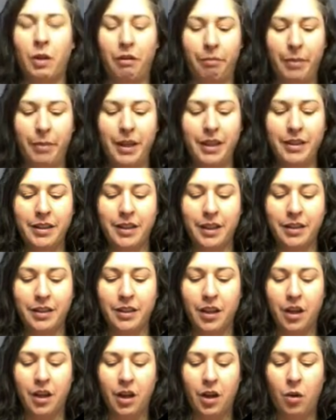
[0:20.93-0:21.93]
pieces.
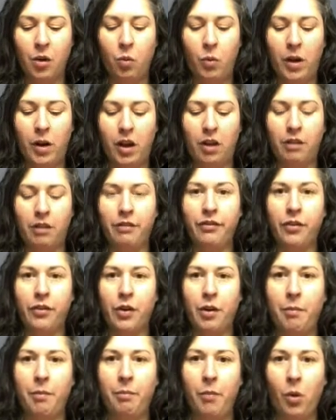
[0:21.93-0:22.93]
Well, for a
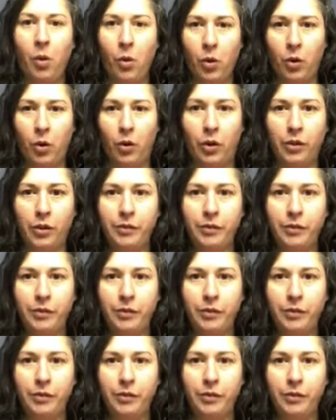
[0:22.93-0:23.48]
mole